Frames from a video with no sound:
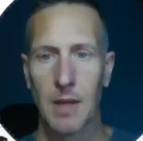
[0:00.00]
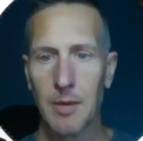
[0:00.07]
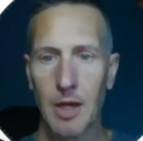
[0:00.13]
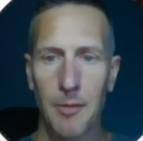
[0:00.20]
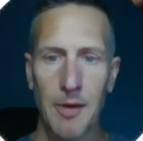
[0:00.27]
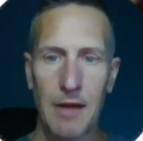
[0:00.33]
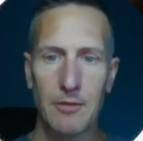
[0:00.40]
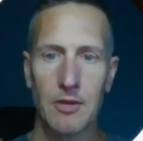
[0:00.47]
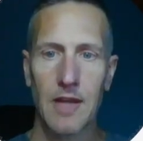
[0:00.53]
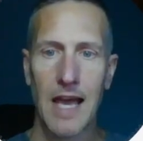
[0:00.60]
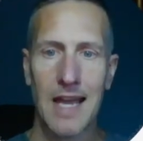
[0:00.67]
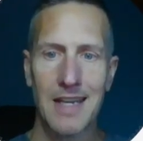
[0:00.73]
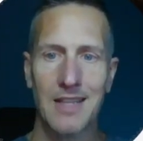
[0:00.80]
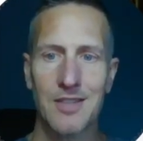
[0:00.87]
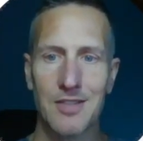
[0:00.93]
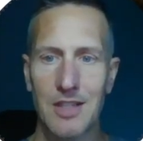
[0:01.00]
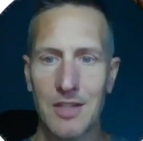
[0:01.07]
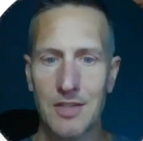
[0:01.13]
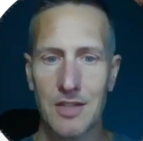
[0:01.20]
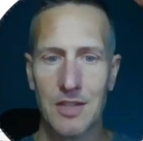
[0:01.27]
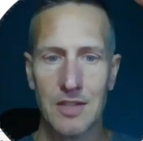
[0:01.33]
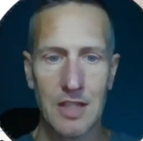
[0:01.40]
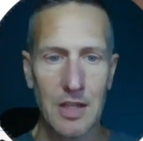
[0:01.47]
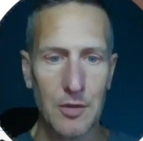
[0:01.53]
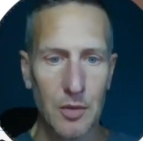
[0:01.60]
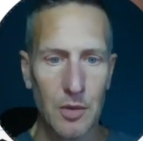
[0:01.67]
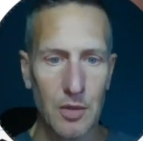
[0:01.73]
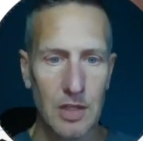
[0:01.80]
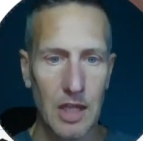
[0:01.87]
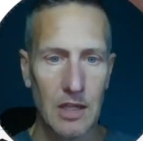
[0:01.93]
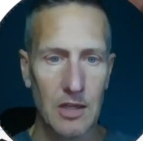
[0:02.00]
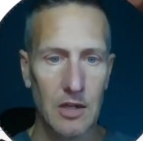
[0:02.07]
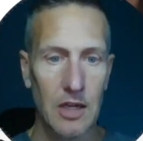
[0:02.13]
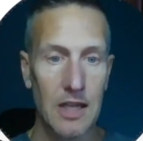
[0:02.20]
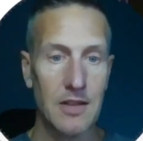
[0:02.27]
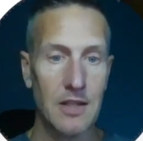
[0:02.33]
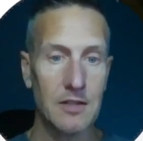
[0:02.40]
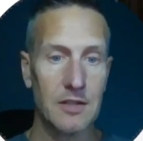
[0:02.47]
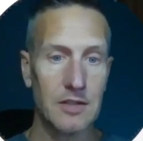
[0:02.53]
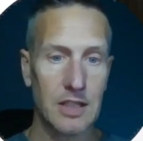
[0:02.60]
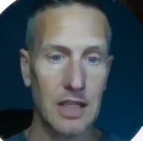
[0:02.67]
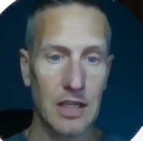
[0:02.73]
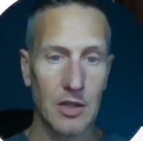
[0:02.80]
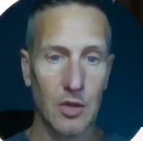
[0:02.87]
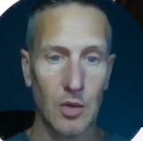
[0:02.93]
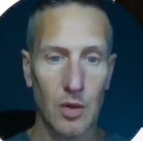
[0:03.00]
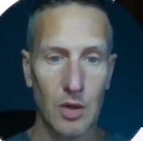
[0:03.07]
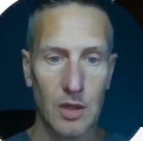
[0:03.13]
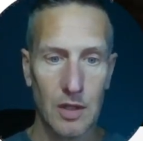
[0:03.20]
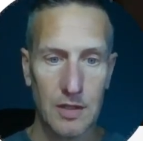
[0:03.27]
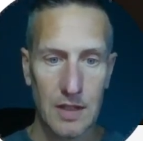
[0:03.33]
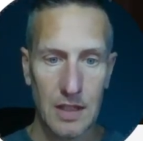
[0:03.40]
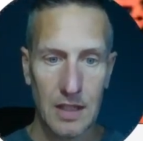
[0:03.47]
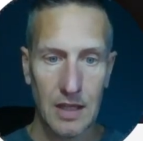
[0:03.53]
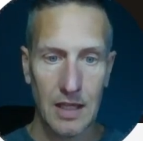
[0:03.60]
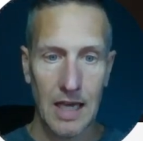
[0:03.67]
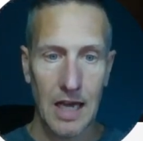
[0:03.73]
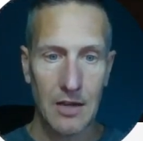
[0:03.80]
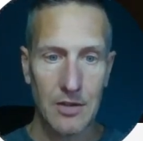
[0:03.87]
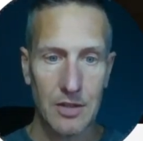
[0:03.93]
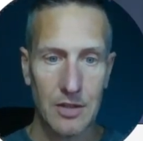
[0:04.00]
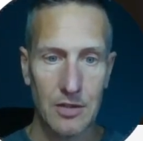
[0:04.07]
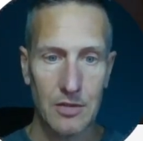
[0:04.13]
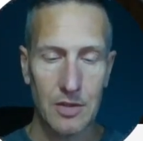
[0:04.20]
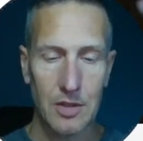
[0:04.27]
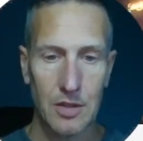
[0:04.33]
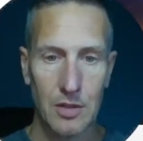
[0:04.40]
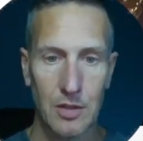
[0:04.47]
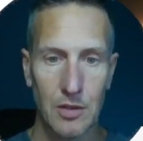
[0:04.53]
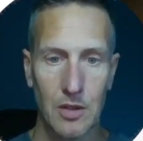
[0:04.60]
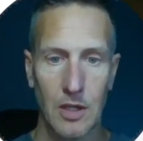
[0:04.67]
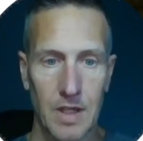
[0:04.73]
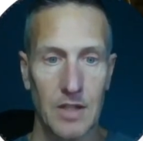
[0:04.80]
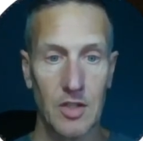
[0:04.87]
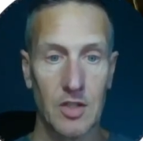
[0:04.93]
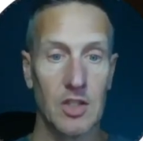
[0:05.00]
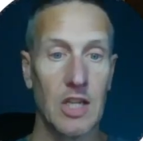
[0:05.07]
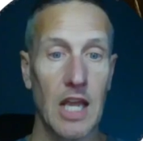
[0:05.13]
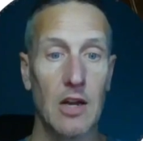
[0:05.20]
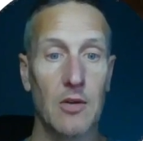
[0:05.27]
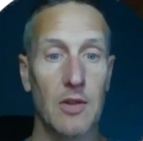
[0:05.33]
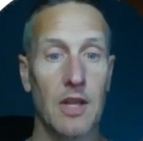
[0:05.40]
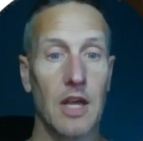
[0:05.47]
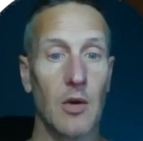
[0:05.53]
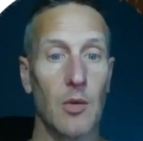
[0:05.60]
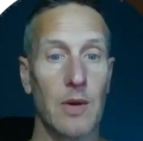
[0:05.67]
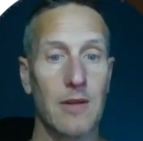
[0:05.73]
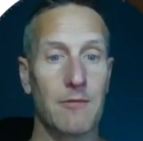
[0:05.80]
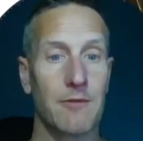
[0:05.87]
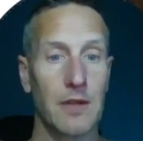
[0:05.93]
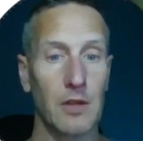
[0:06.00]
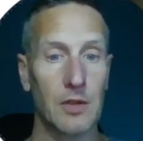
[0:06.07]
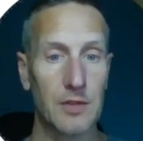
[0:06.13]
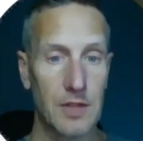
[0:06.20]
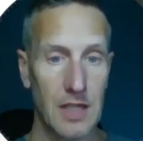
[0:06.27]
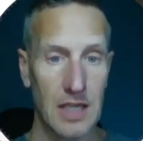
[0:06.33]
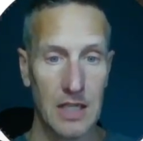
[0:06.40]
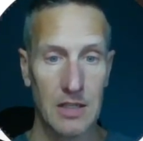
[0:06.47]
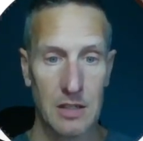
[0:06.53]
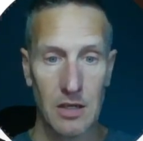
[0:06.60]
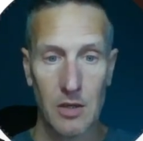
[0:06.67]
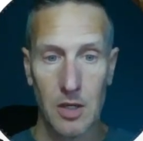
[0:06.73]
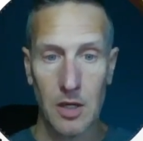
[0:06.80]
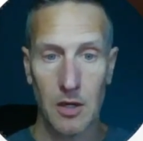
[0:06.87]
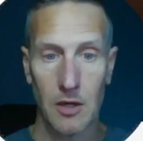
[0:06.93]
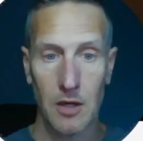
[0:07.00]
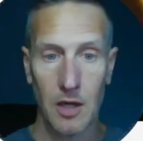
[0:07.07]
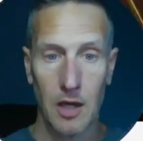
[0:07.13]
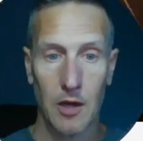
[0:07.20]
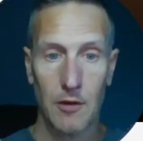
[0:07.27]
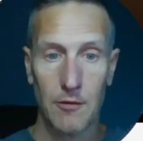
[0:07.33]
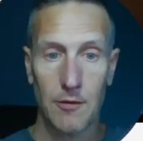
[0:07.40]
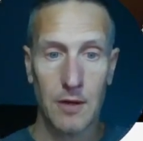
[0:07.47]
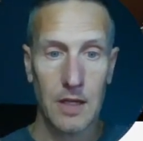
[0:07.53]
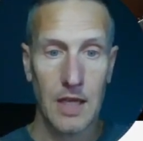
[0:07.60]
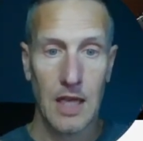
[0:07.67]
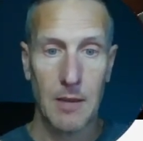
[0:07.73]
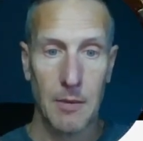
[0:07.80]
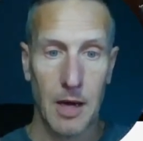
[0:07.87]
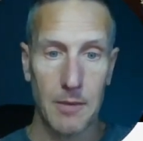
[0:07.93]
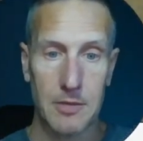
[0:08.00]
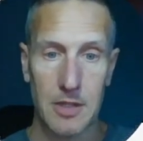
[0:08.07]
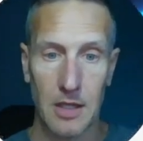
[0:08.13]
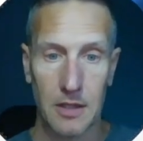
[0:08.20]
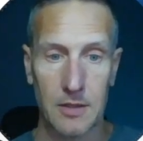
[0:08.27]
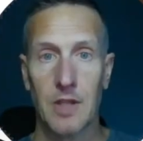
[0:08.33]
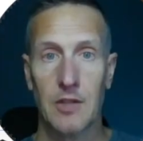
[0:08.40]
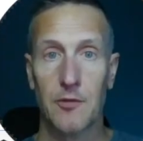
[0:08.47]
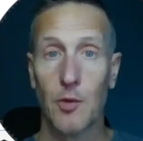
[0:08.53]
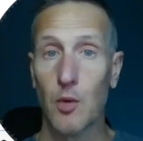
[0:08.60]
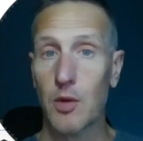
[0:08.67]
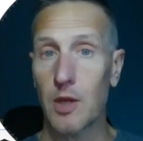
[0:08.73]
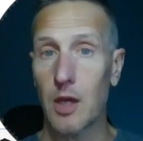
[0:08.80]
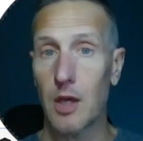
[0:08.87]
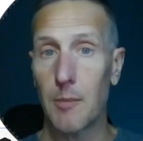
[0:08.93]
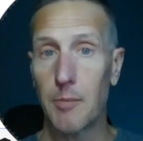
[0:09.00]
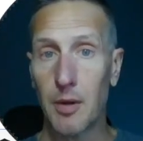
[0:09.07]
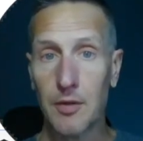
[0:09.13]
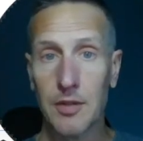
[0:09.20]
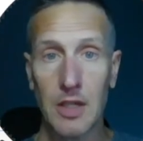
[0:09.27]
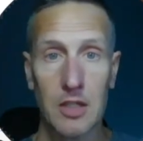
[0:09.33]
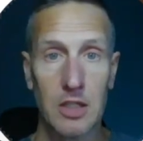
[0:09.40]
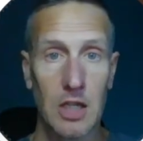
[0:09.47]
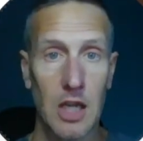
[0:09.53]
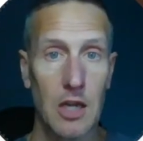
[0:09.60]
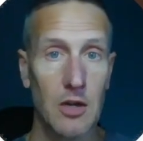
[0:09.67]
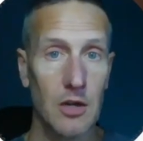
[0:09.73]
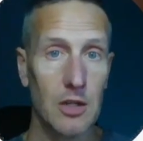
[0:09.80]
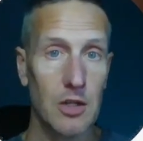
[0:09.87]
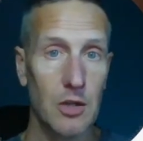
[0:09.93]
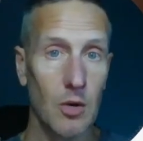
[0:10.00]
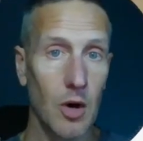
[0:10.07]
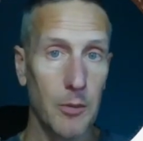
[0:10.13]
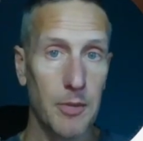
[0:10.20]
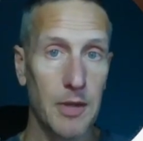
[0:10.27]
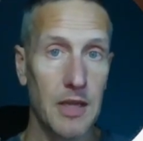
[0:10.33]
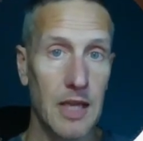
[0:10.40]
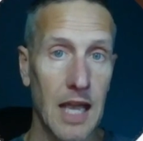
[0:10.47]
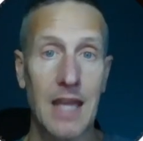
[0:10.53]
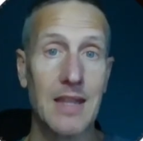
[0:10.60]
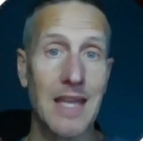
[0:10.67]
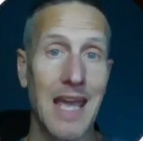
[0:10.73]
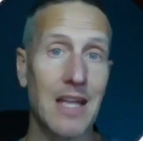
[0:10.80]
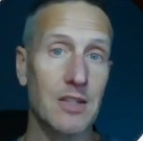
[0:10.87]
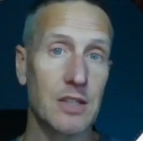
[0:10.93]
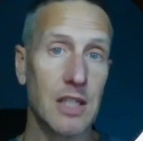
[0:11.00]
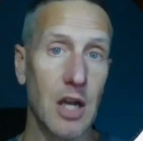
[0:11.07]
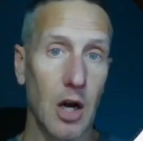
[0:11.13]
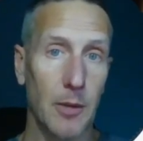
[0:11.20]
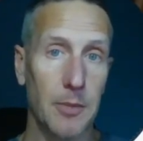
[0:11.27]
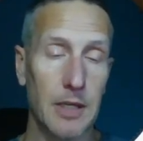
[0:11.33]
Coming up after that is this see-through shader, and this is kind of cool because it allows you to, it's a shader that reveals the interior of game objects. It's for the built-in shader, U R P, and the H D R